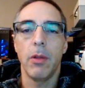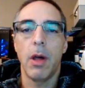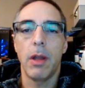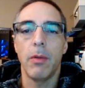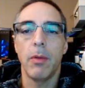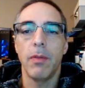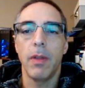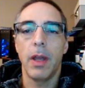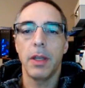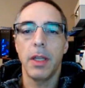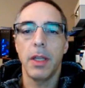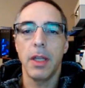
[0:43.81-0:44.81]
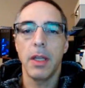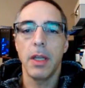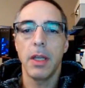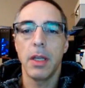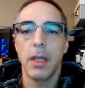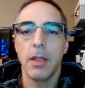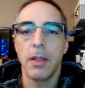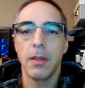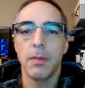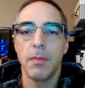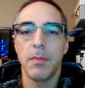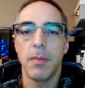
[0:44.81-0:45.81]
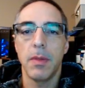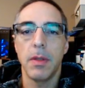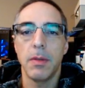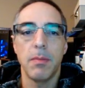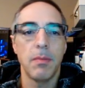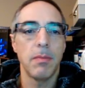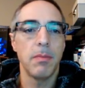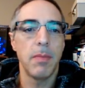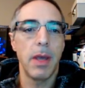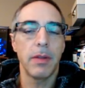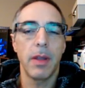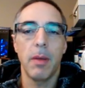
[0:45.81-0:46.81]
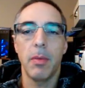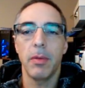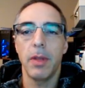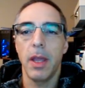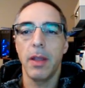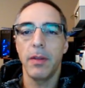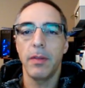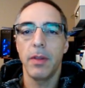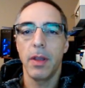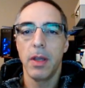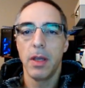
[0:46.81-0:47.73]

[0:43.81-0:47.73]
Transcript: a lot of reflecting this past couple days,